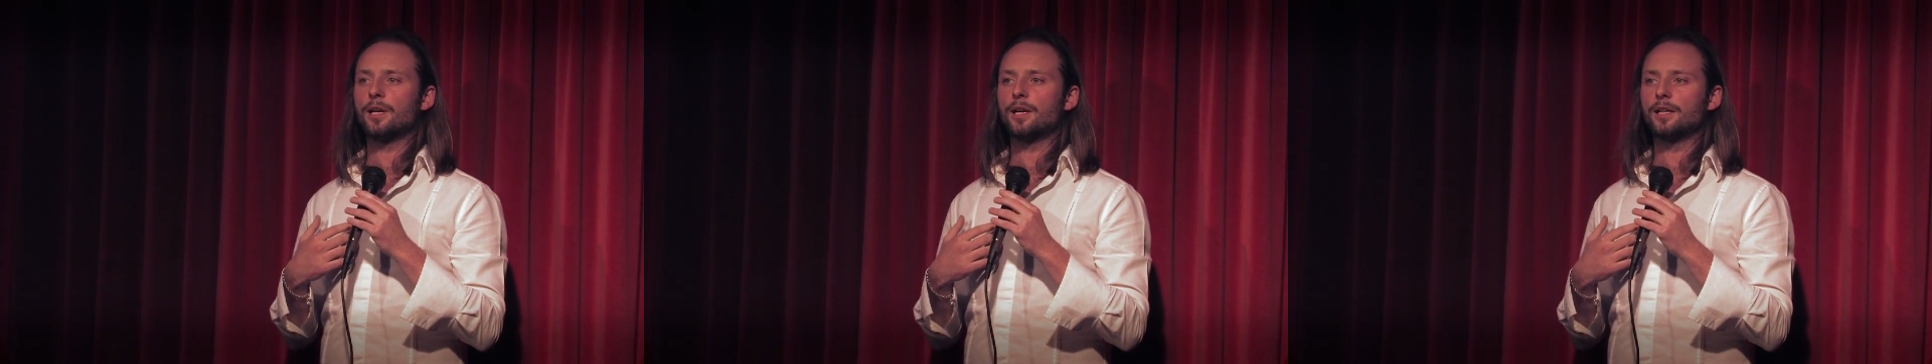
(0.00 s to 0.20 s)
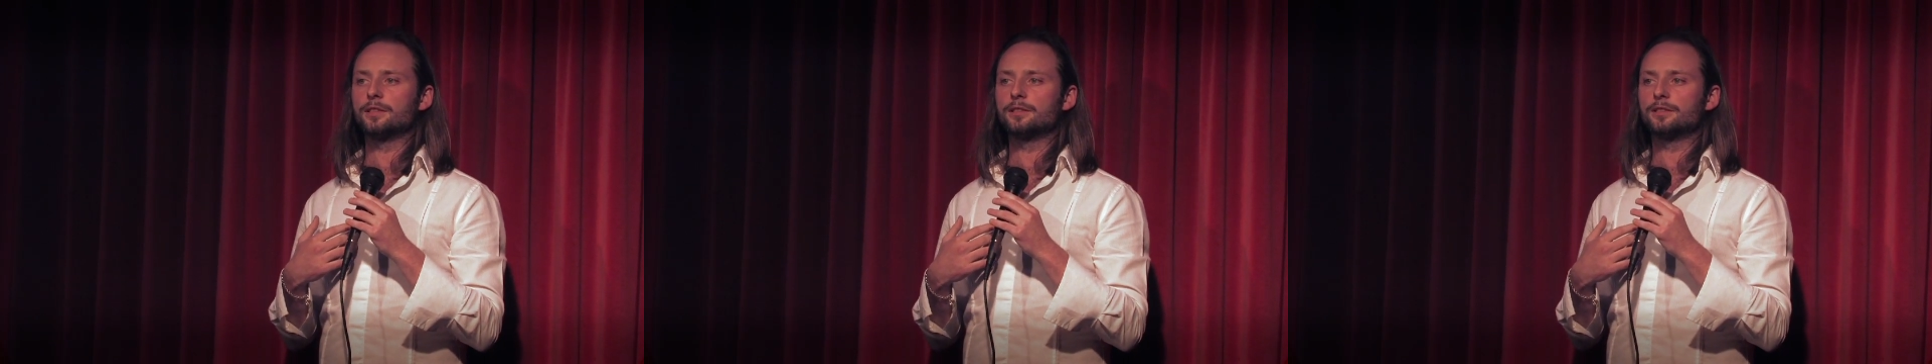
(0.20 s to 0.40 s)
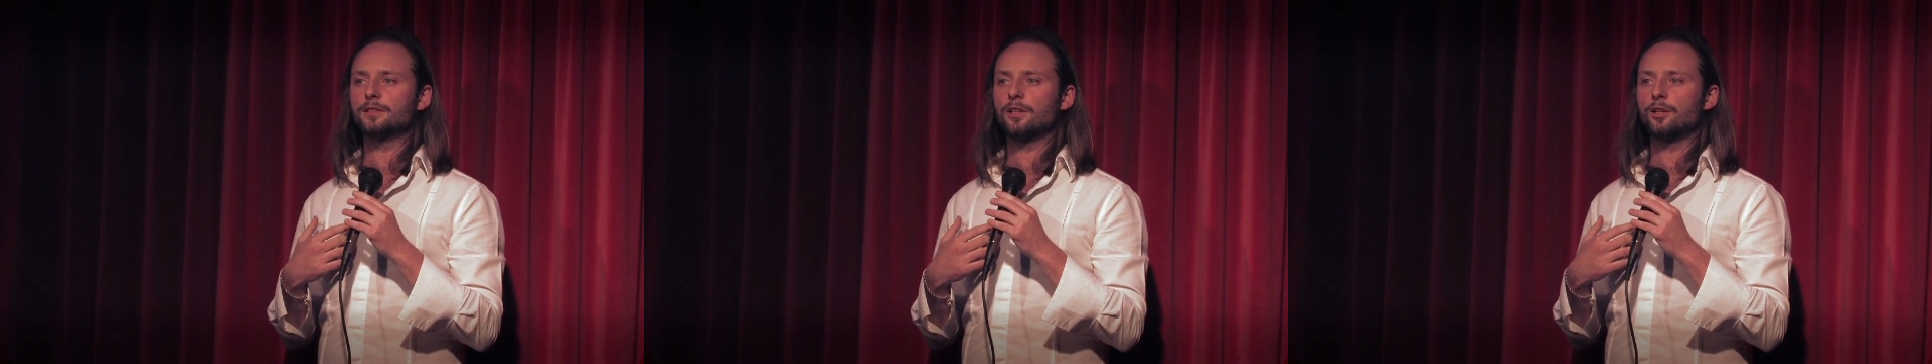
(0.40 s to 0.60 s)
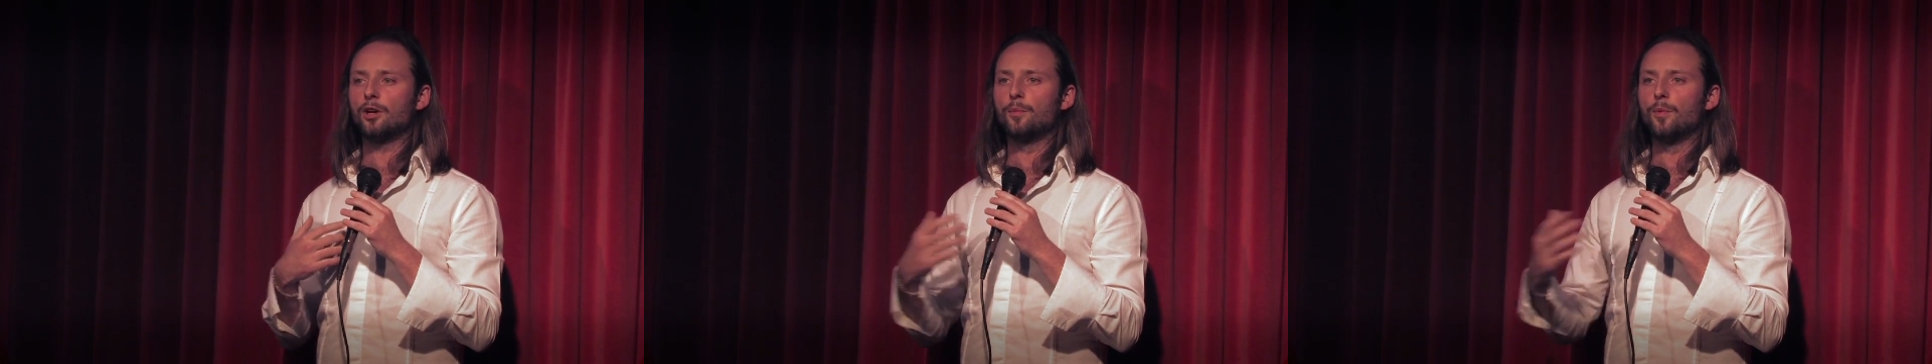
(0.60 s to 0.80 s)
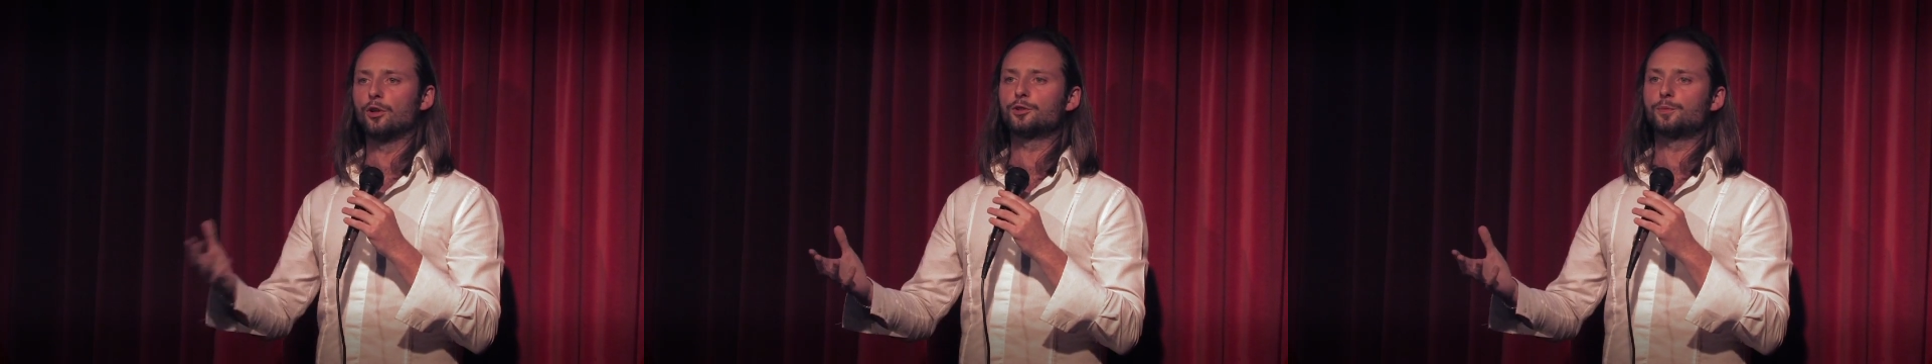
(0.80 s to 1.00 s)
and I know
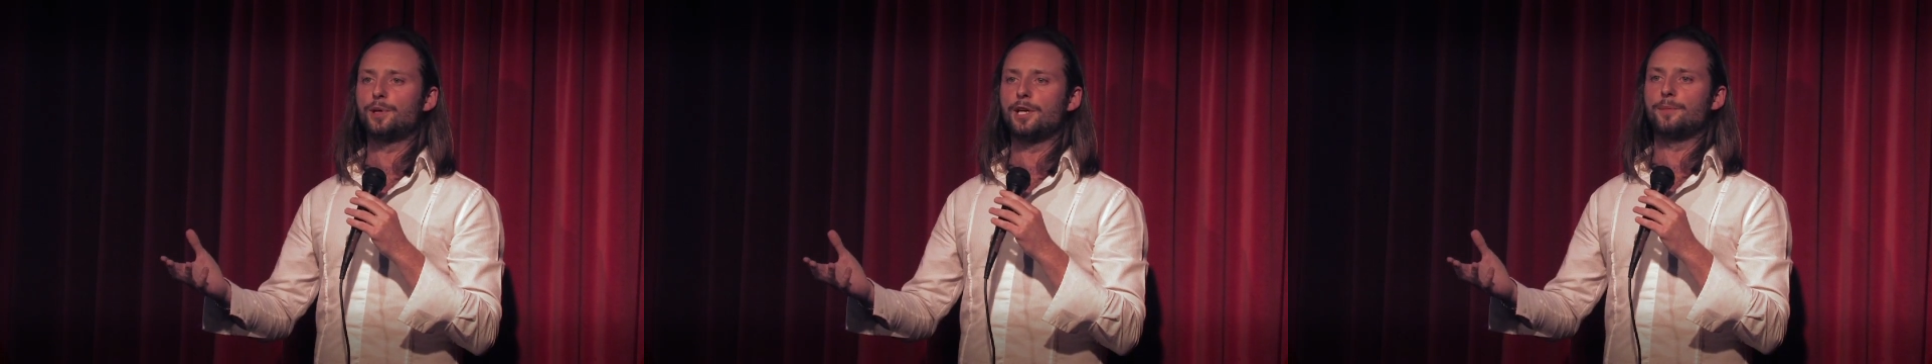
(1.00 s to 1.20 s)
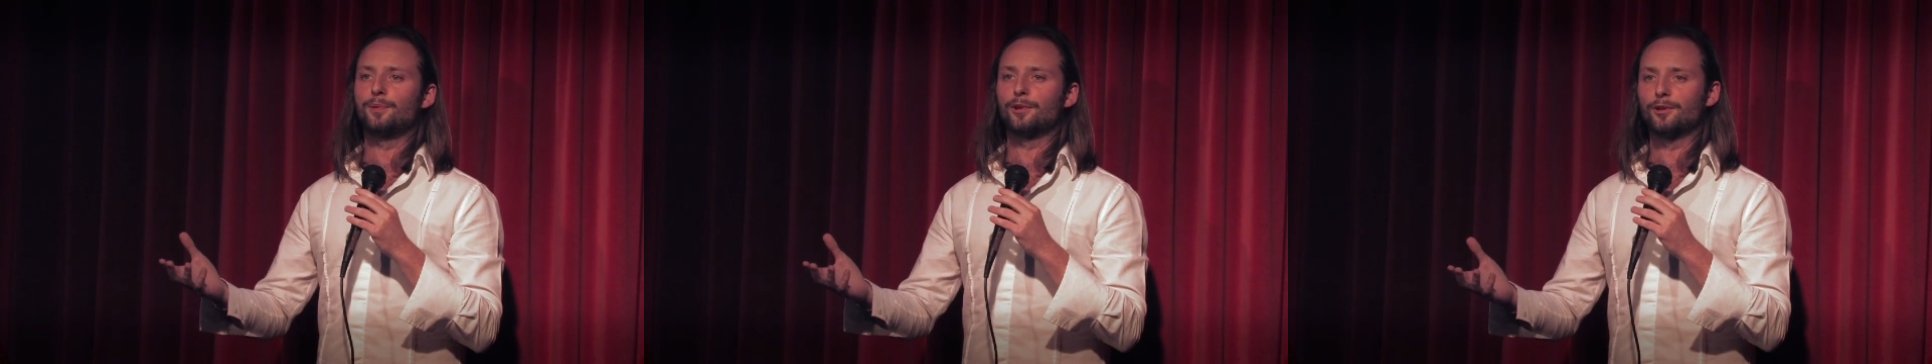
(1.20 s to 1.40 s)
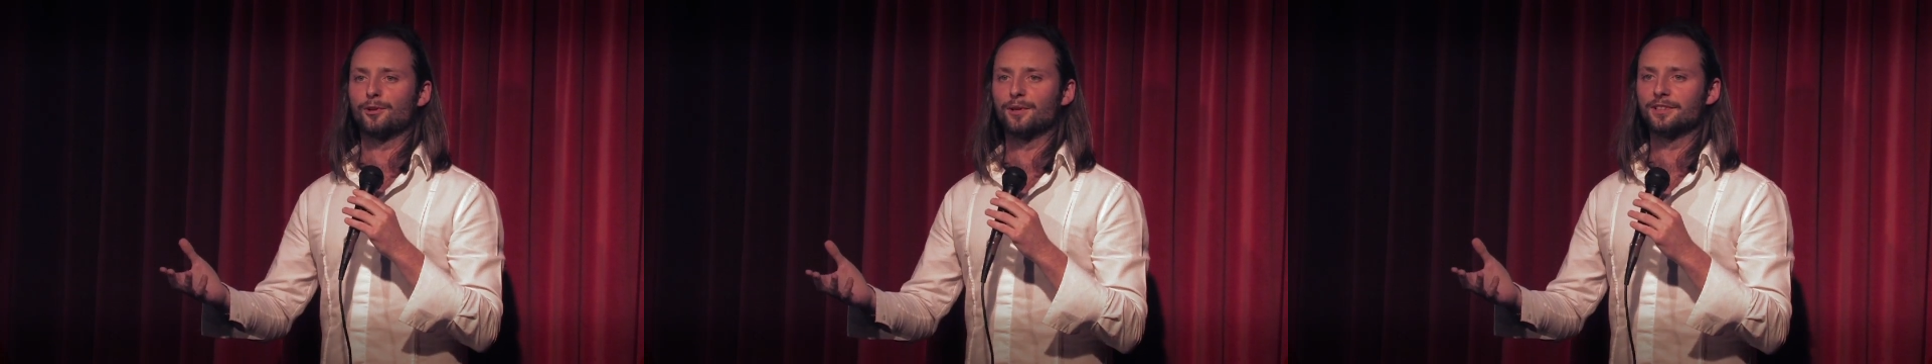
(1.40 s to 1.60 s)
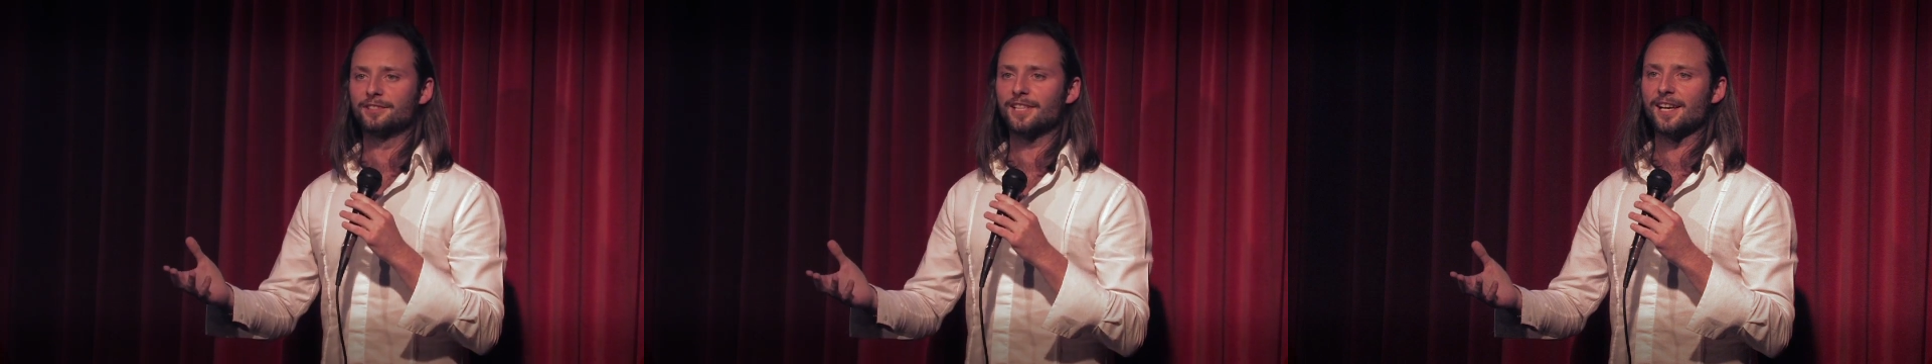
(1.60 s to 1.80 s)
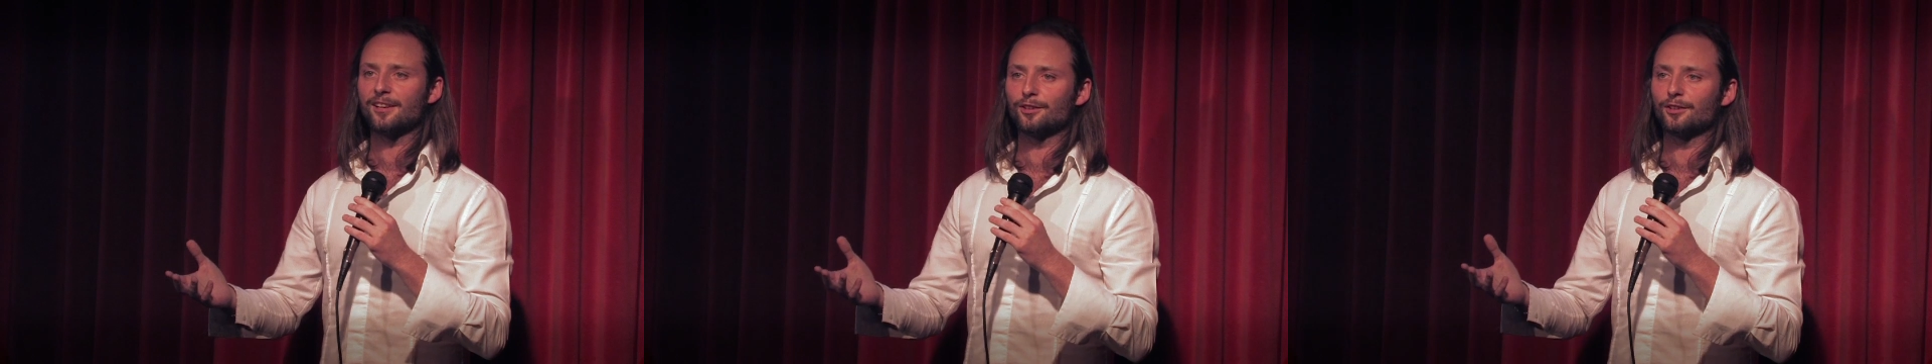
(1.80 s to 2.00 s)
most people who are in
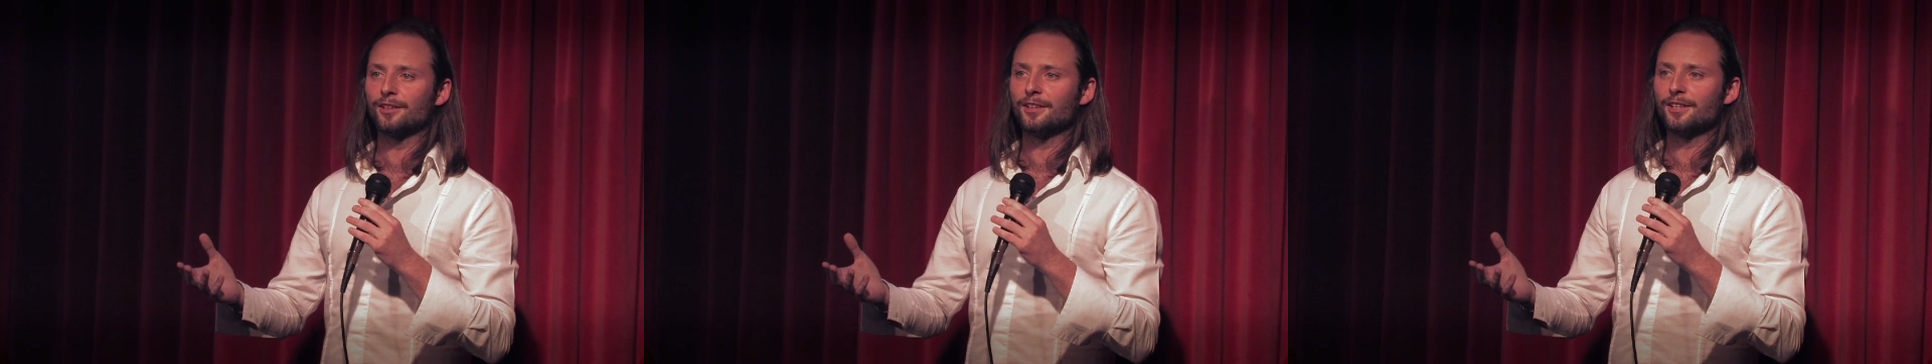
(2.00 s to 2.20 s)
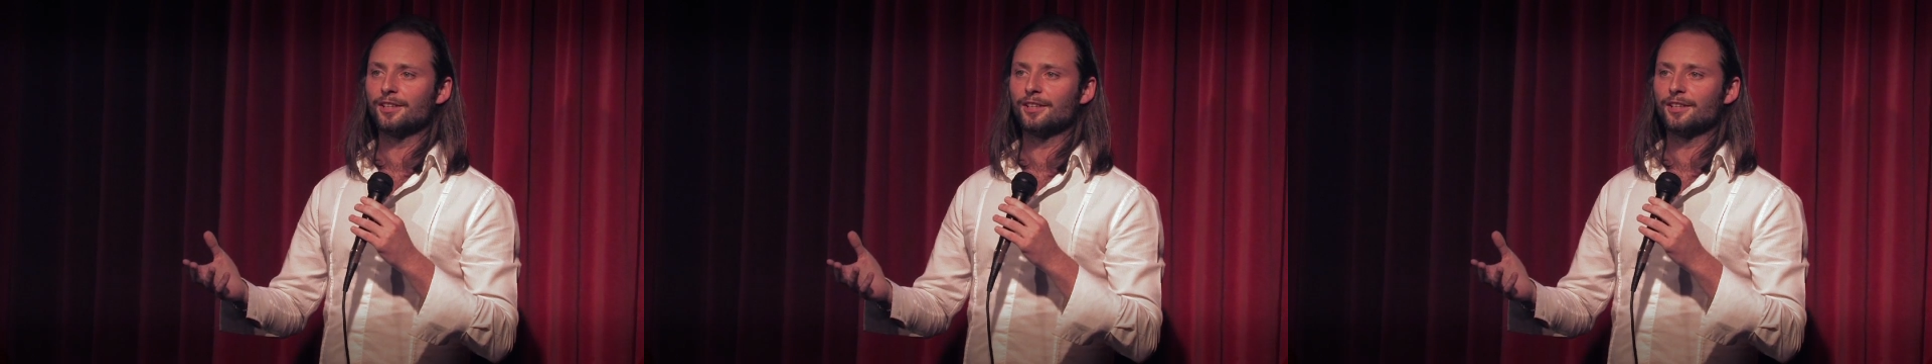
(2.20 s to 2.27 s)
debt are